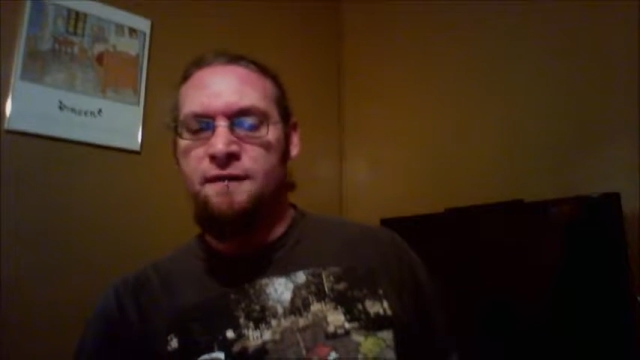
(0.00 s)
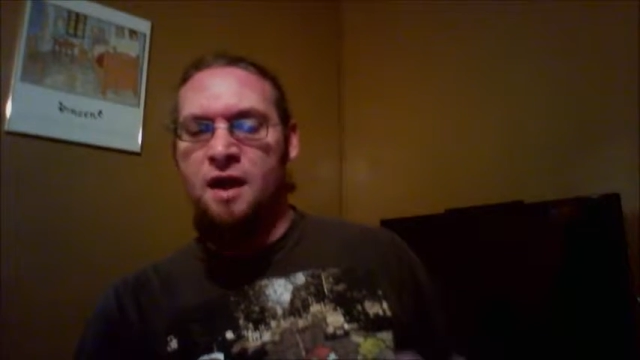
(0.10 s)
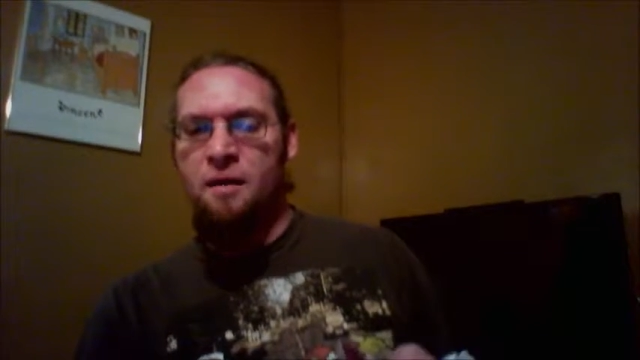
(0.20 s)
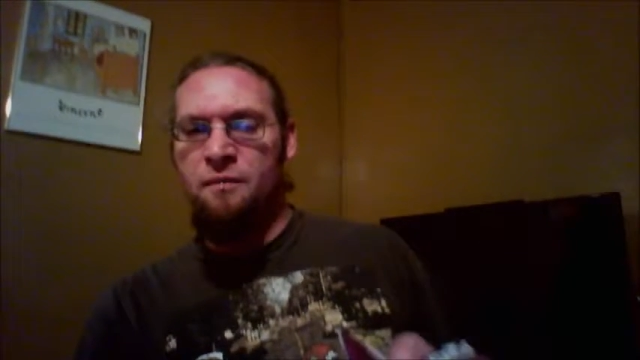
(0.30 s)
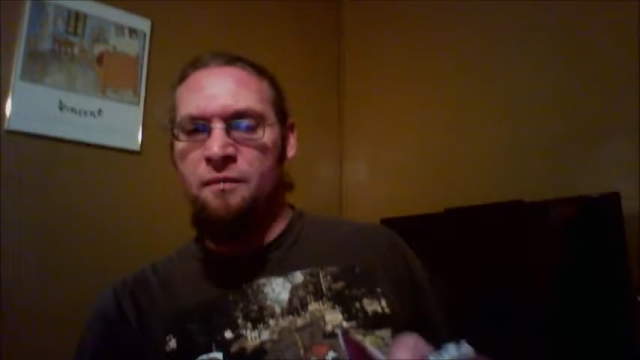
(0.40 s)

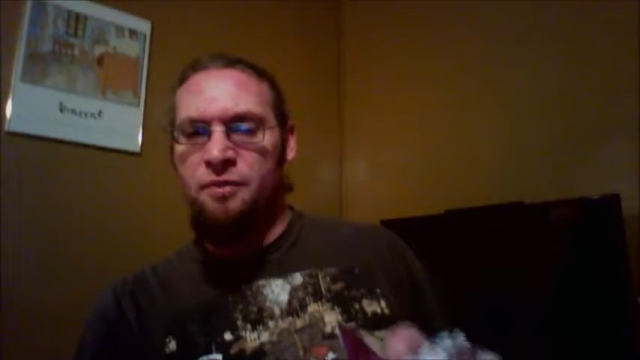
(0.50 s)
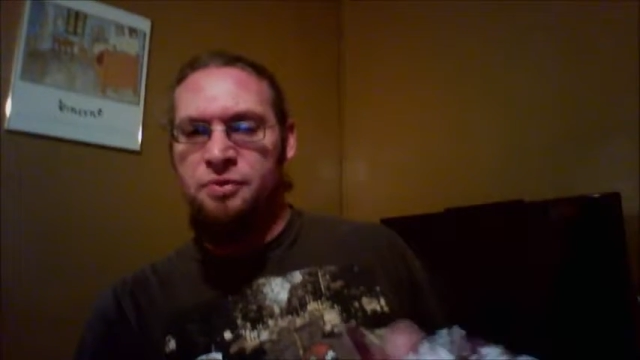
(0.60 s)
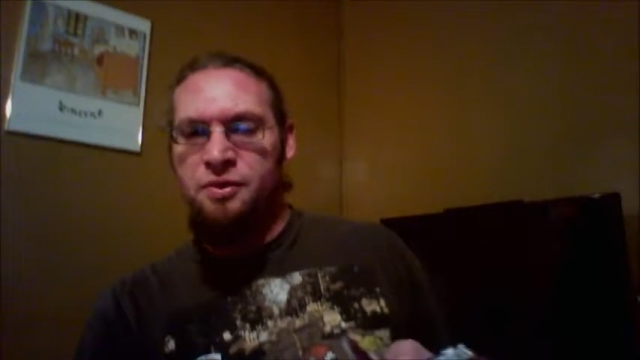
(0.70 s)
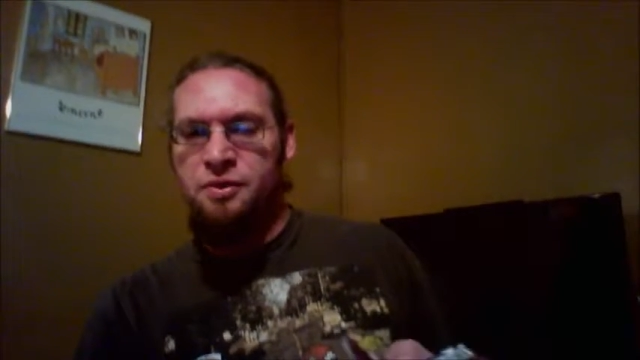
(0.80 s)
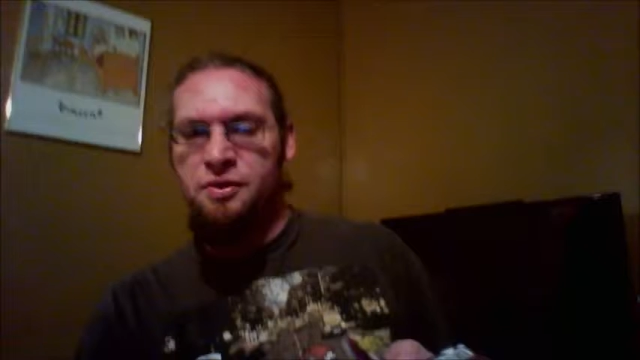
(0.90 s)

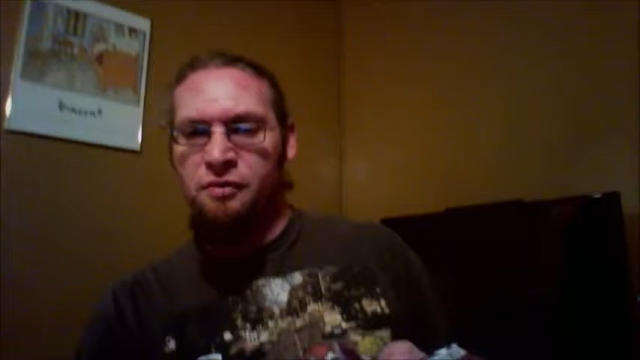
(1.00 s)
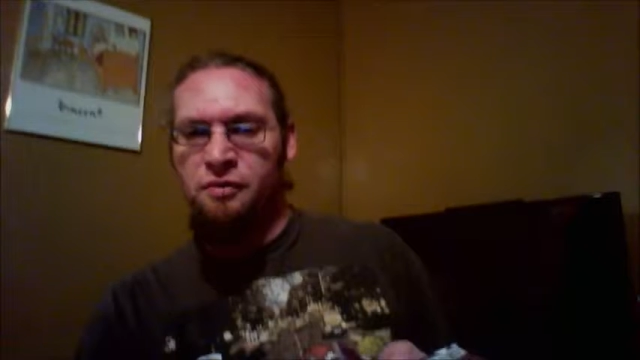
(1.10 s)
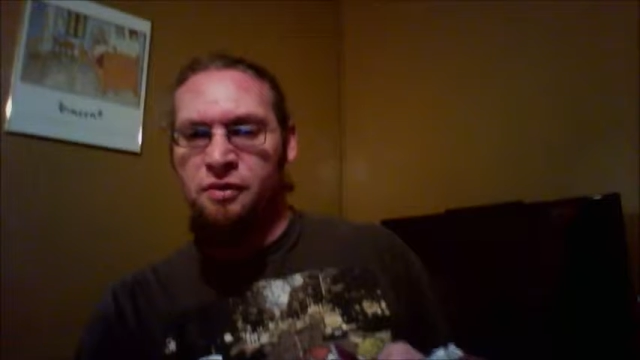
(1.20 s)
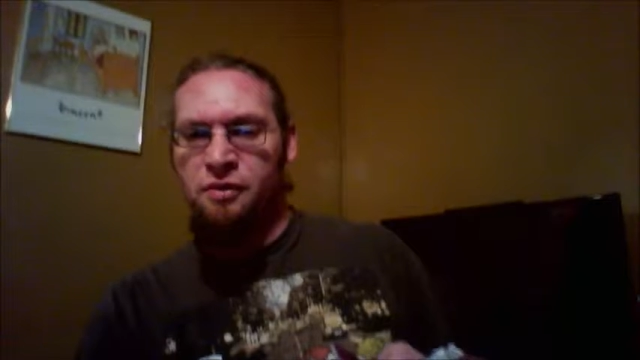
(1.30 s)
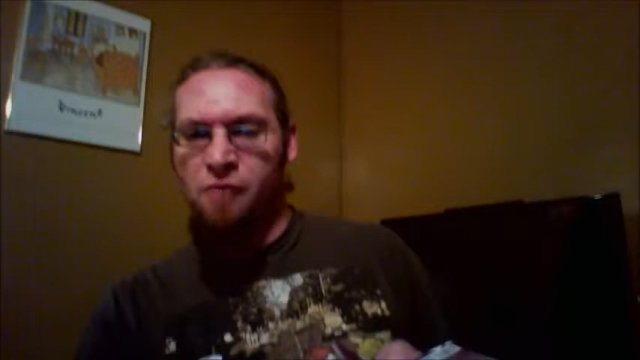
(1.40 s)

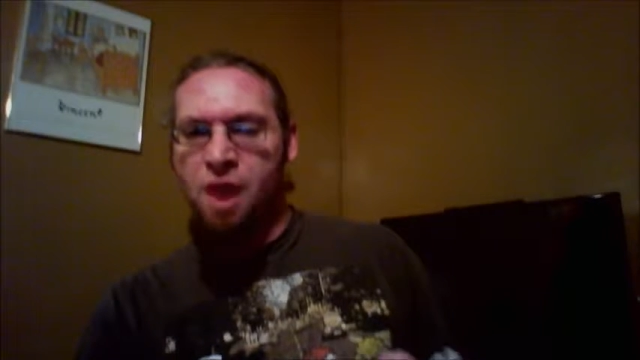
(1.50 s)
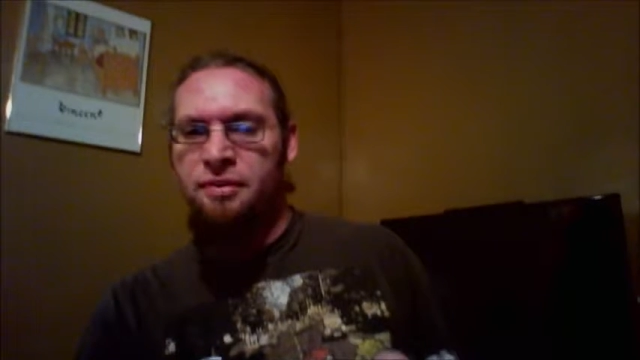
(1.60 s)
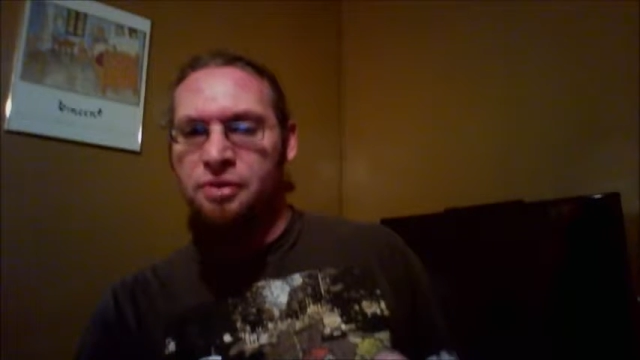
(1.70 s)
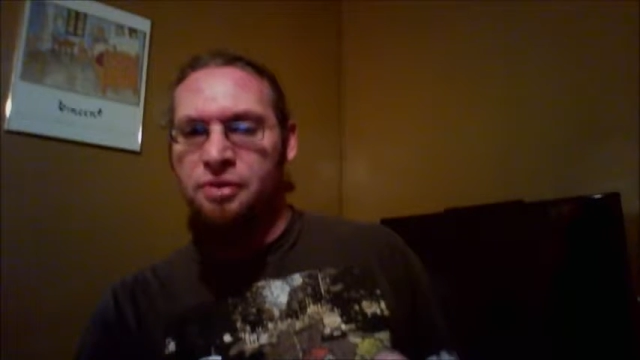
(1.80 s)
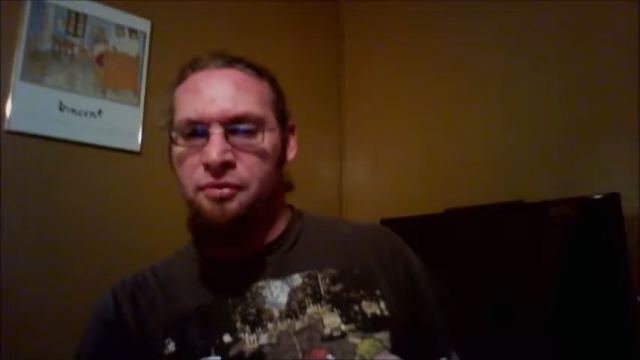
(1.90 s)
the
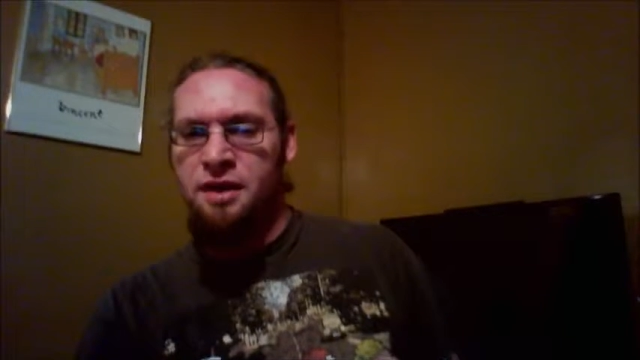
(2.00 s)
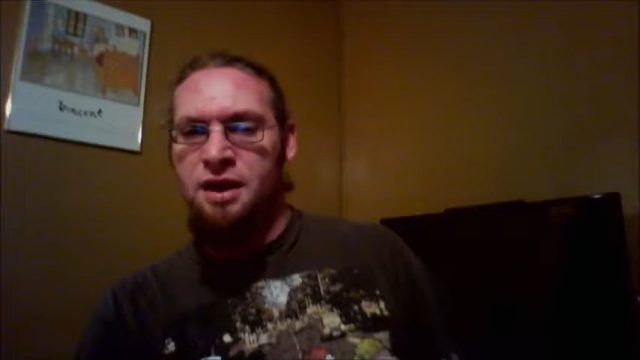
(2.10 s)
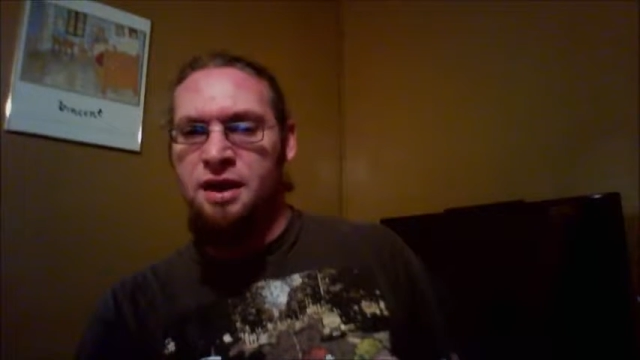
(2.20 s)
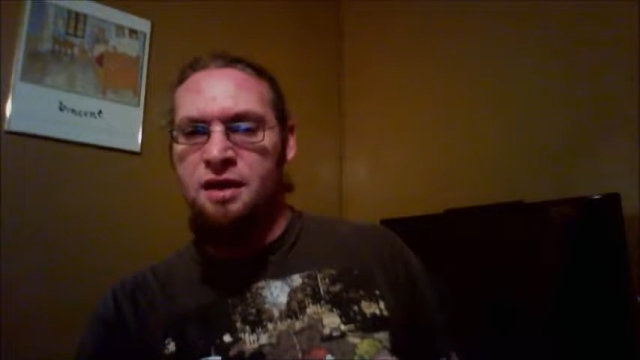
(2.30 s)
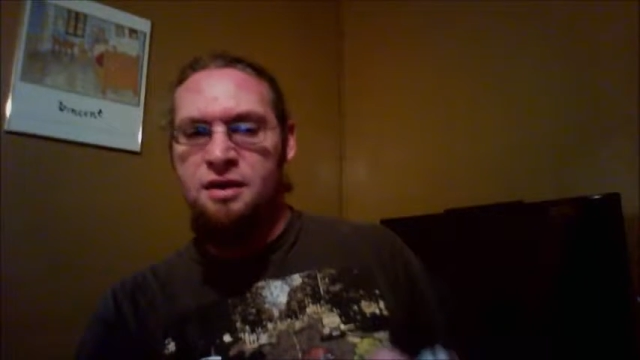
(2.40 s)
Robin
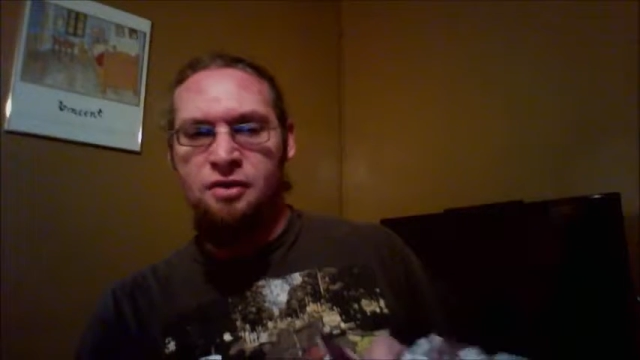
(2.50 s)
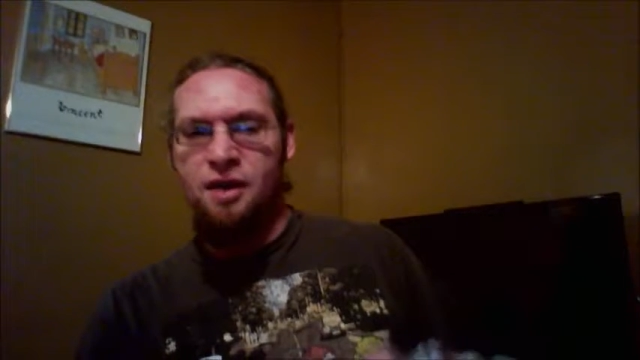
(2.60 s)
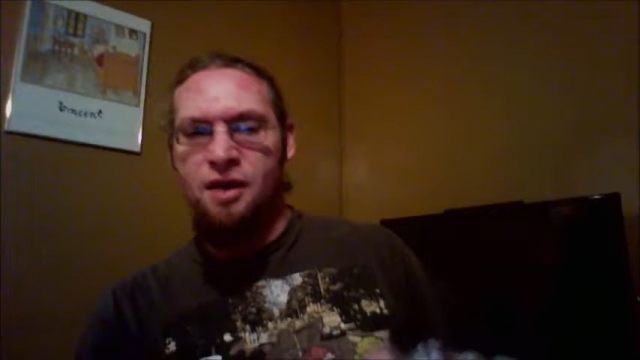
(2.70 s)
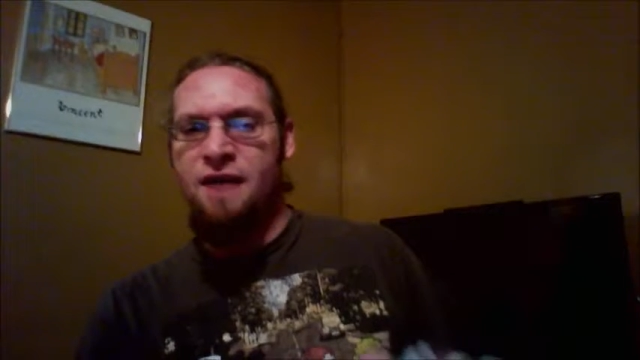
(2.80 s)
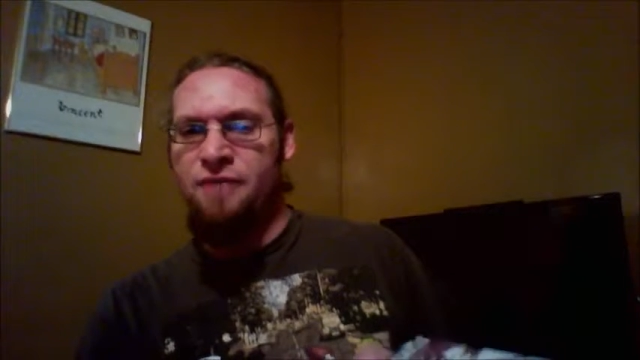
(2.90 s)
3
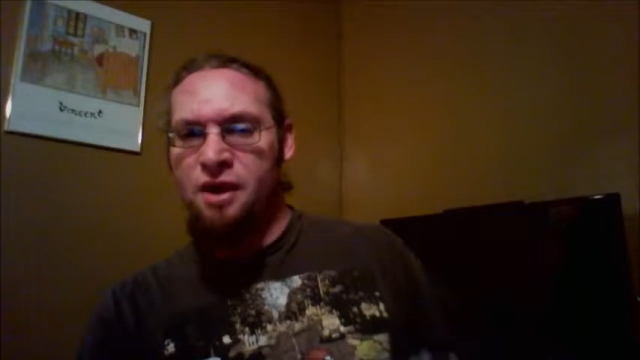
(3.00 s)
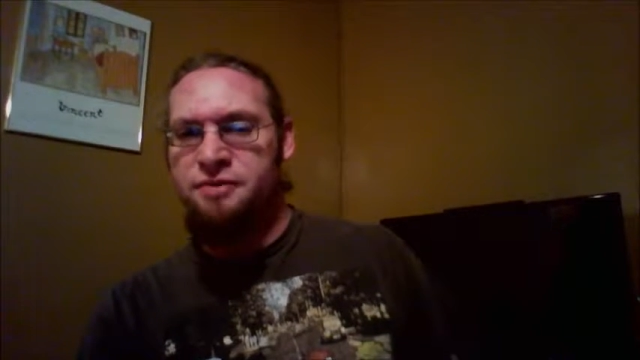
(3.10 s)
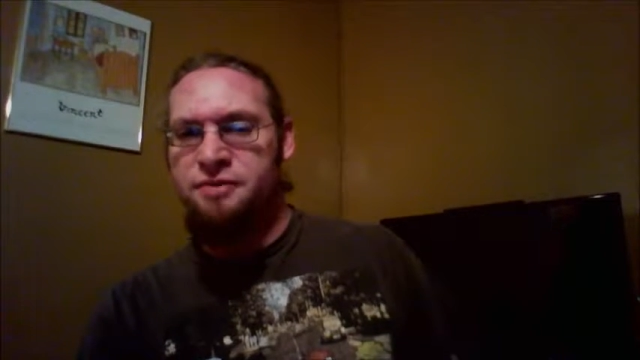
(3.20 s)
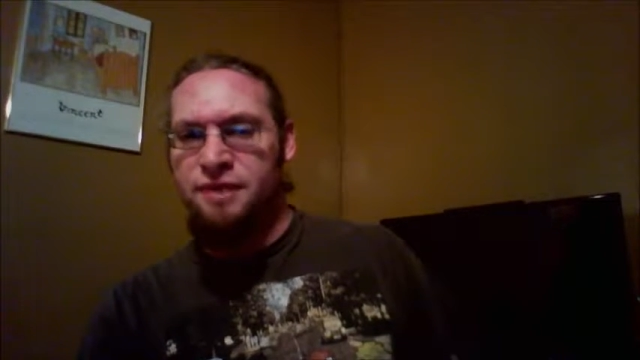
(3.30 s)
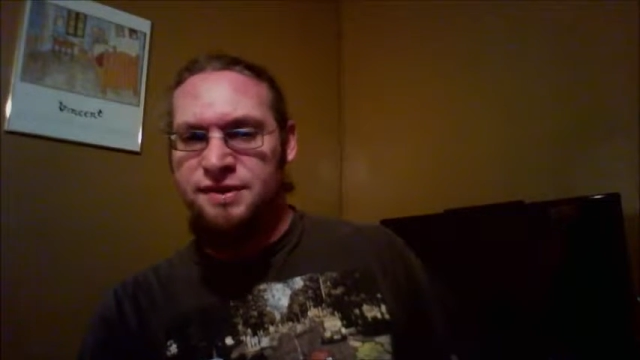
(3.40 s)
Cry of the
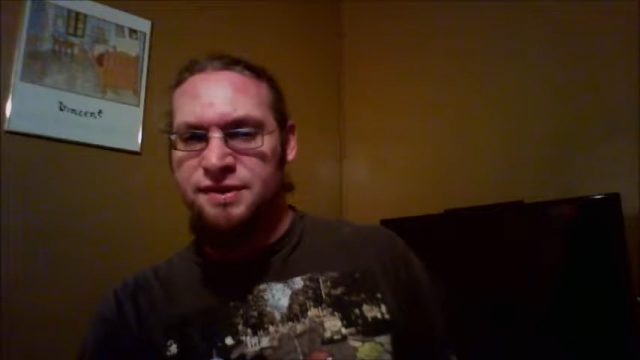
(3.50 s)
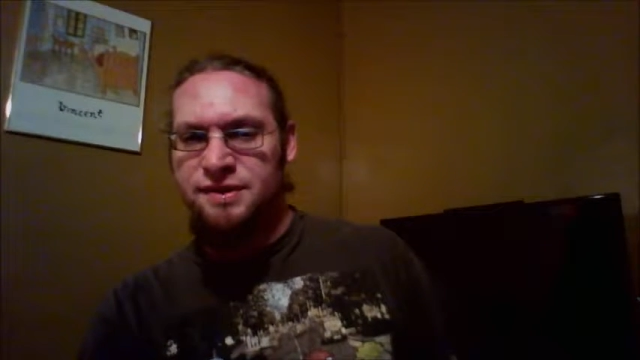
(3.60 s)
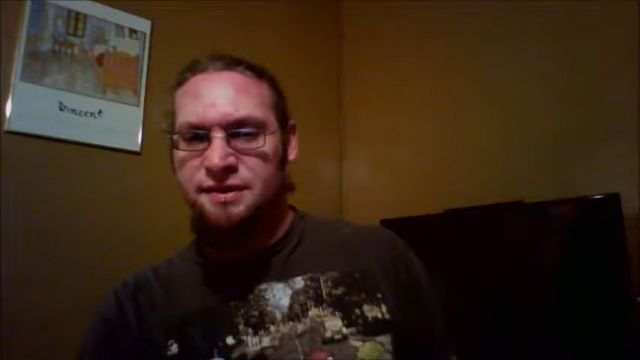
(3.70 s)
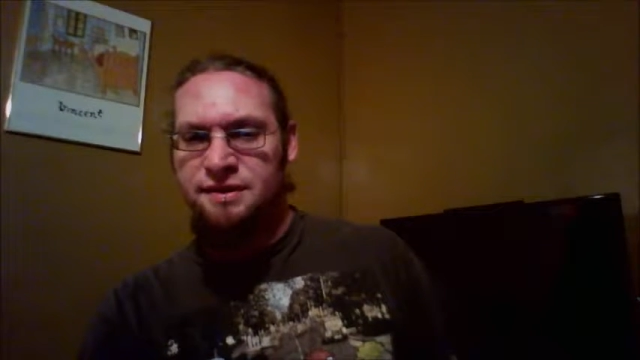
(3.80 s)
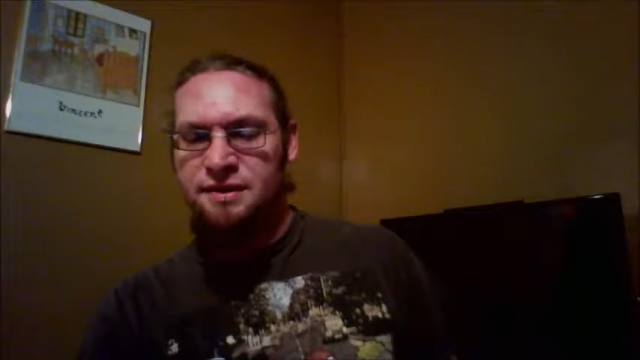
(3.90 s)

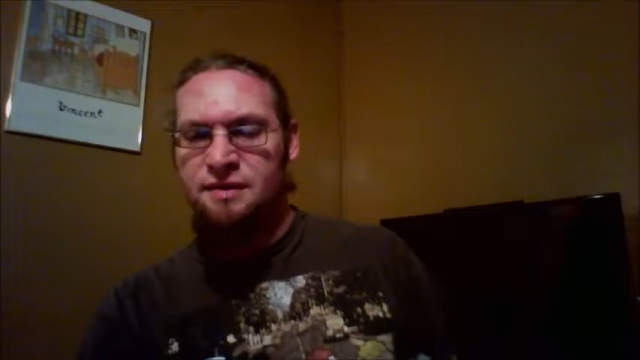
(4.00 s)
Huntress.